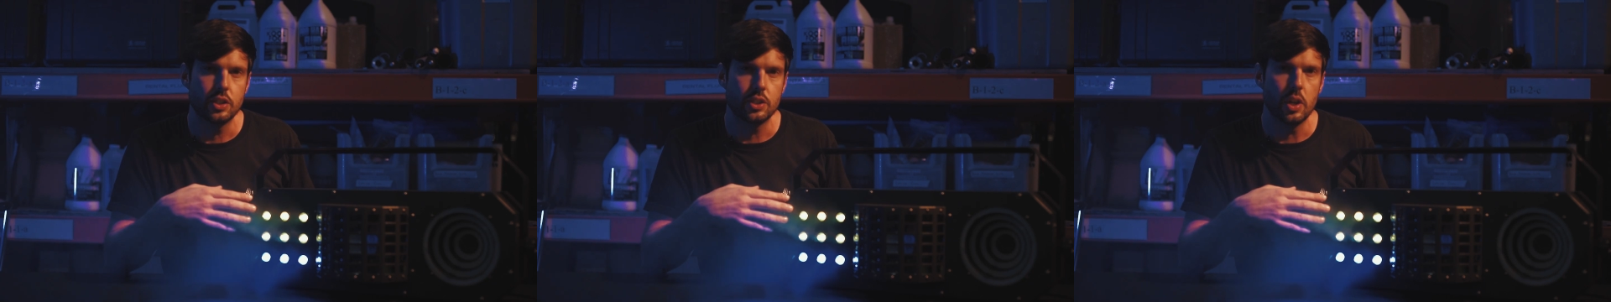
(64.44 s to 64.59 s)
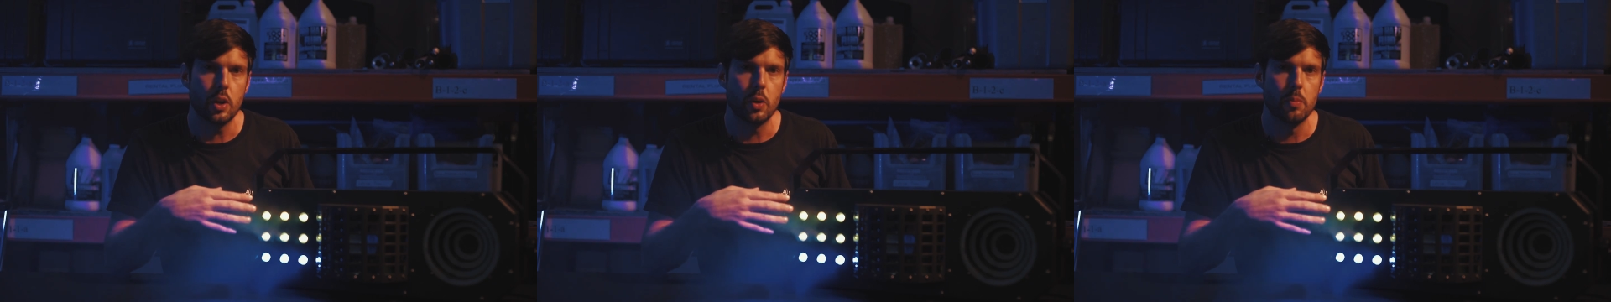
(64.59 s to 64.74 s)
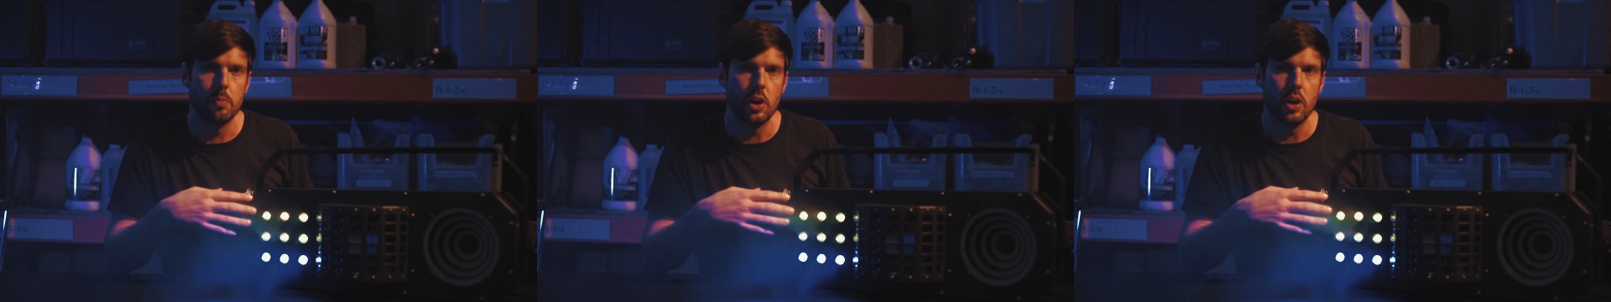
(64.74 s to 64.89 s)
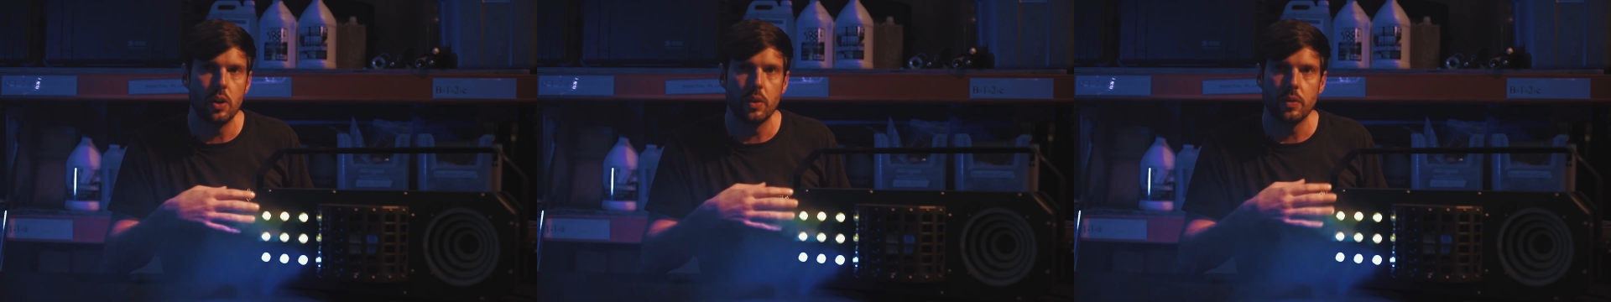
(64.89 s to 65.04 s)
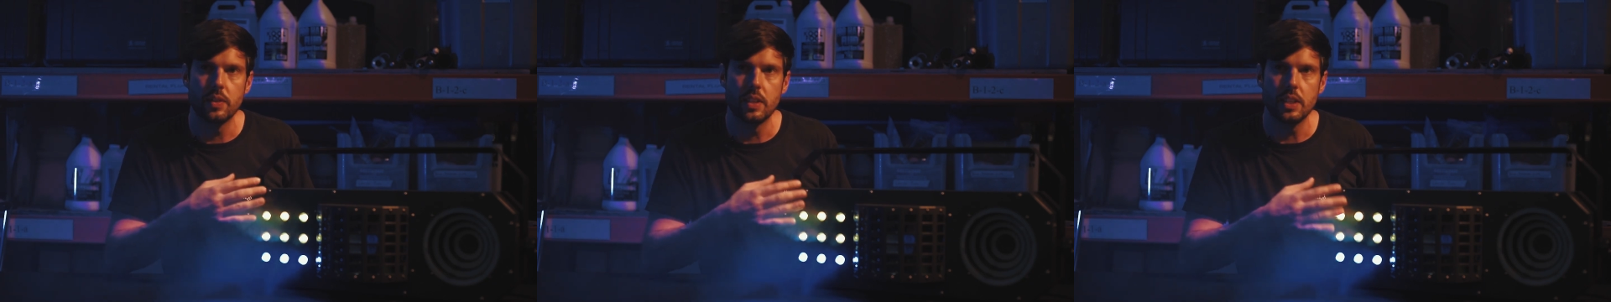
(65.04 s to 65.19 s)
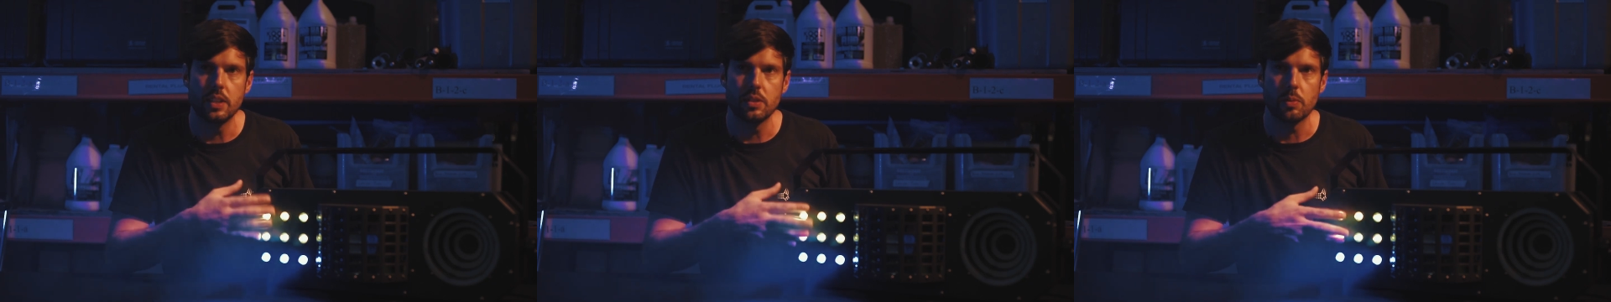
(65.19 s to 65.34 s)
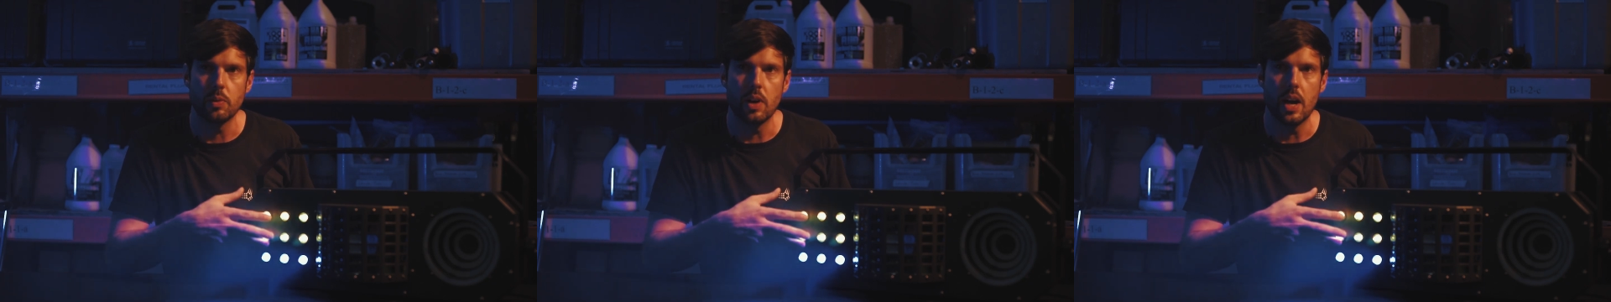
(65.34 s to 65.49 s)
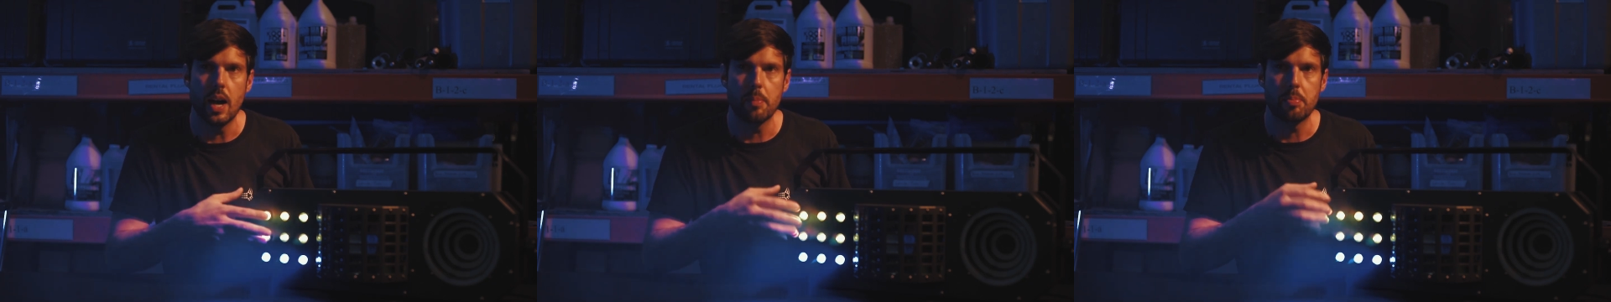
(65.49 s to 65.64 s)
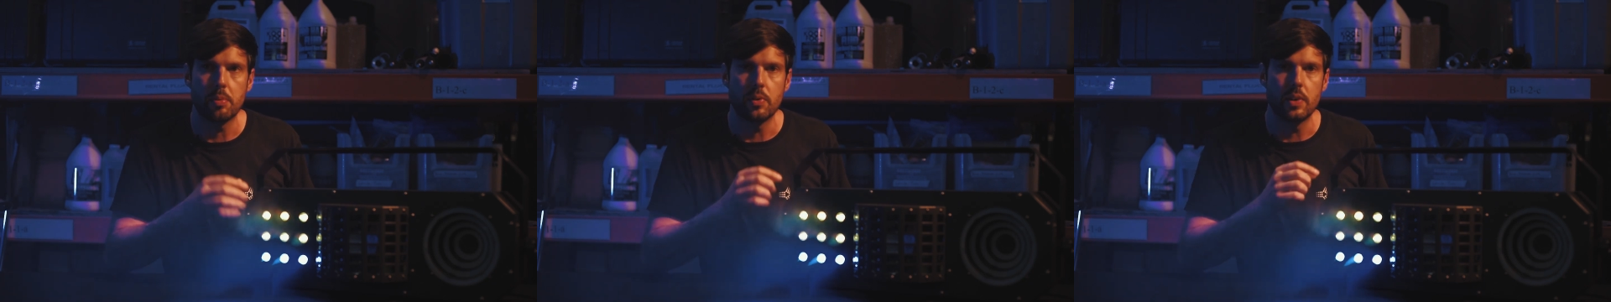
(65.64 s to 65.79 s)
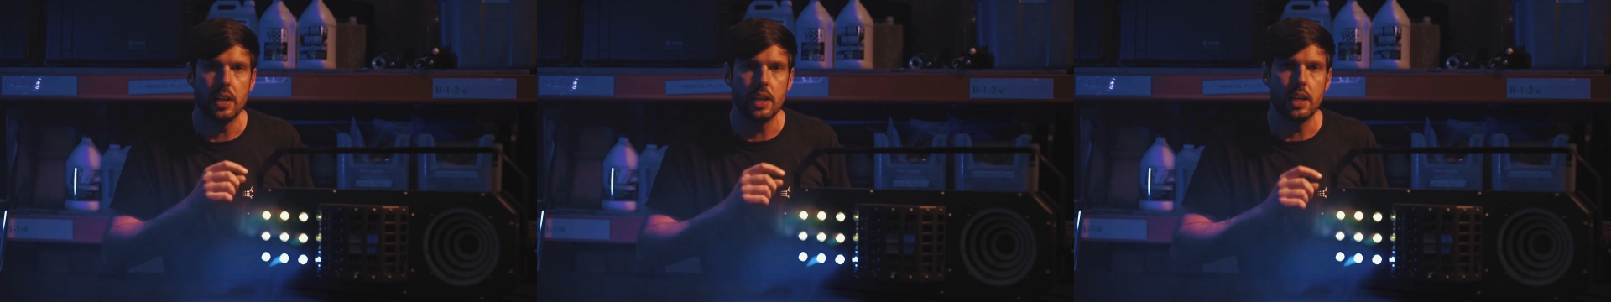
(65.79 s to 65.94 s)
show mode, these will
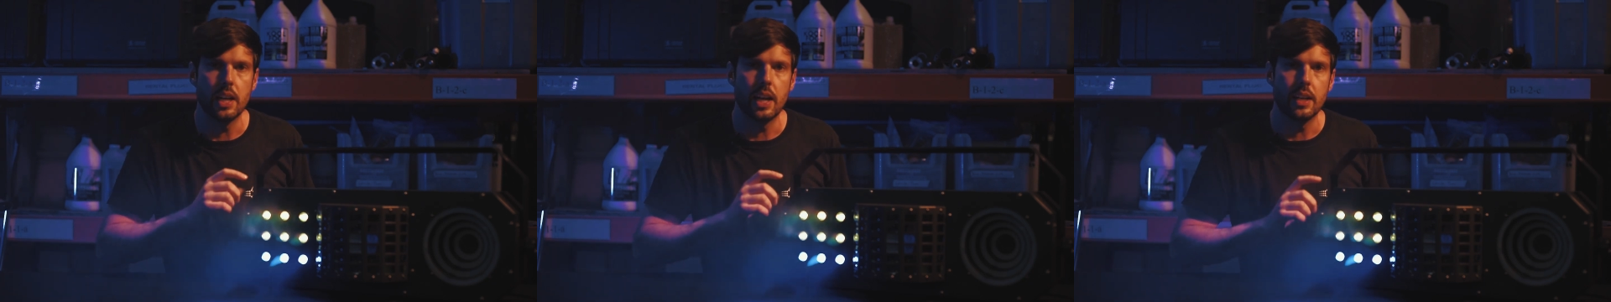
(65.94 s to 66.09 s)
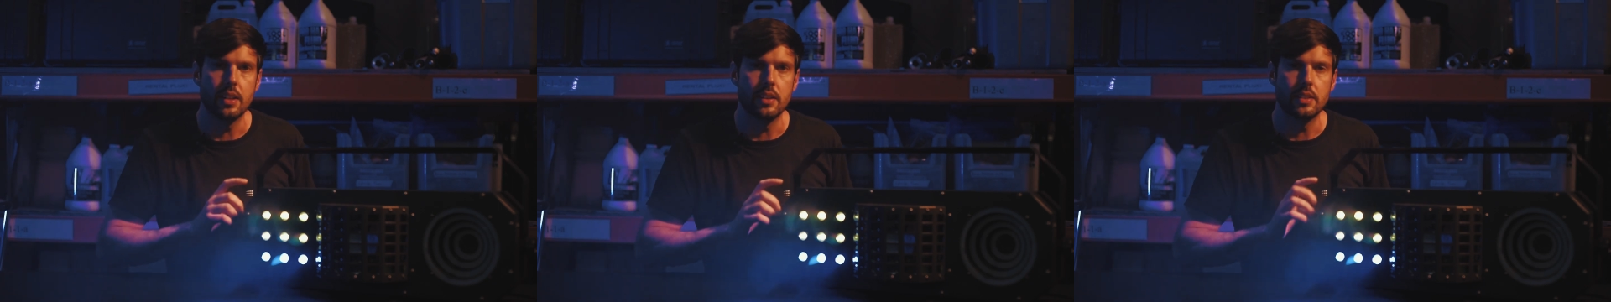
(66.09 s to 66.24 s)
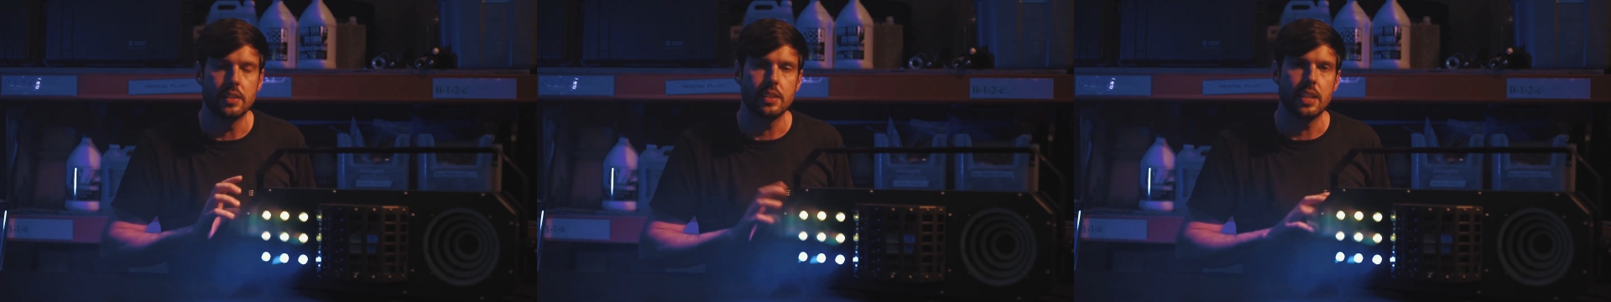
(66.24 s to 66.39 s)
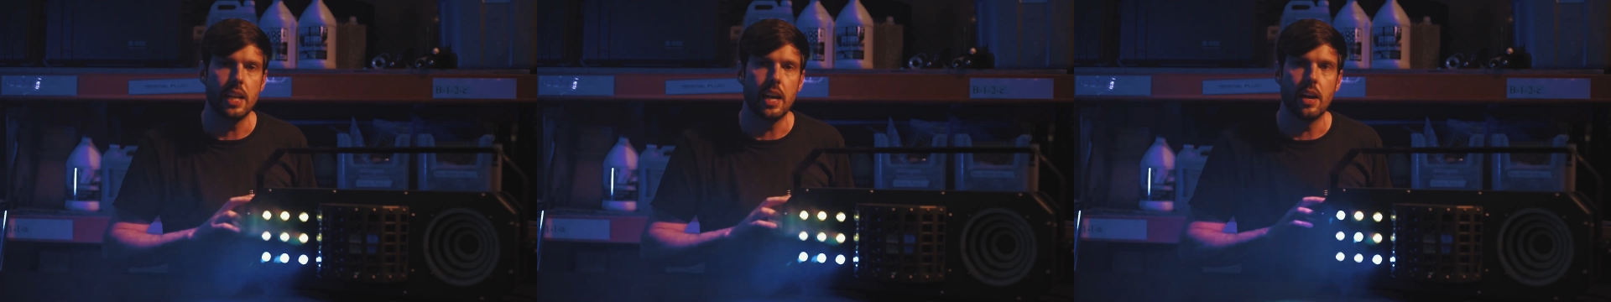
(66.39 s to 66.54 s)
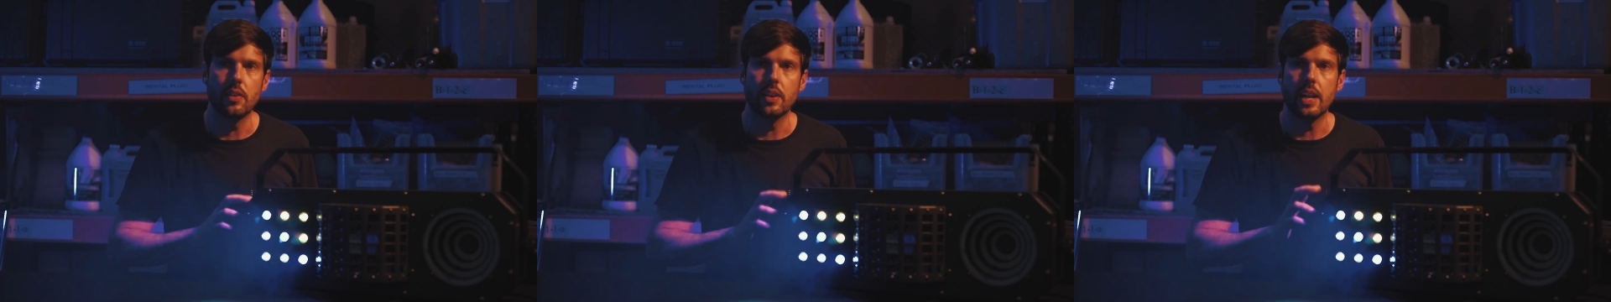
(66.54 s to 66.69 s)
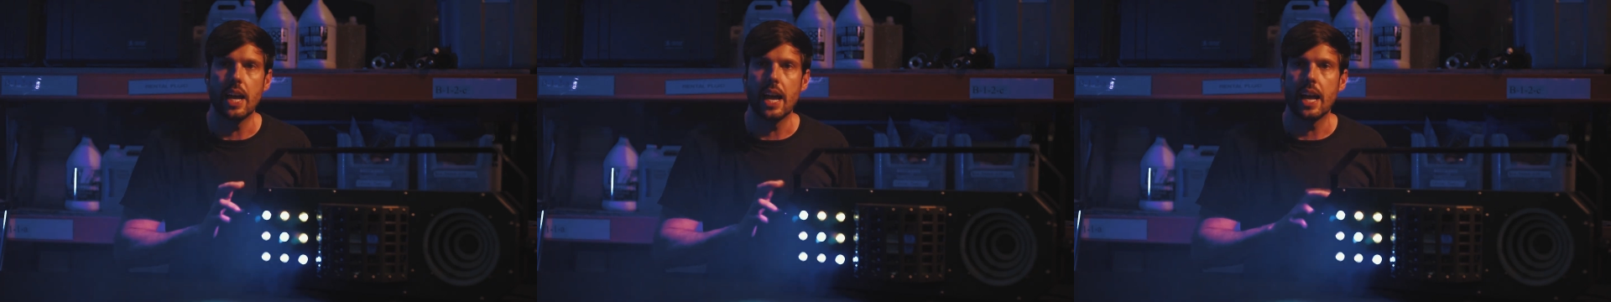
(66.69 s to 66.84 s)
operate either sound